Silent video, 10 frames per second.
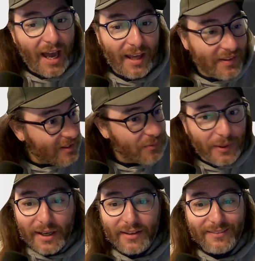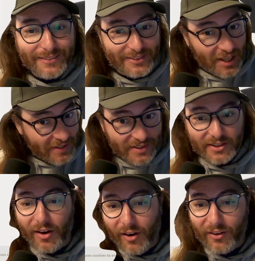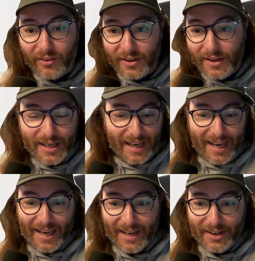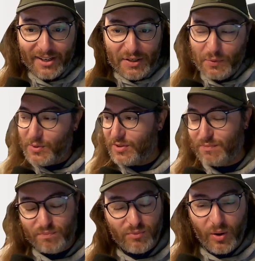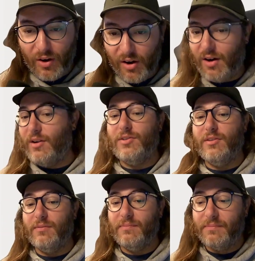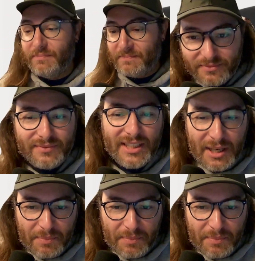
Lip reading: this wing does it all, and it was awesome. Keep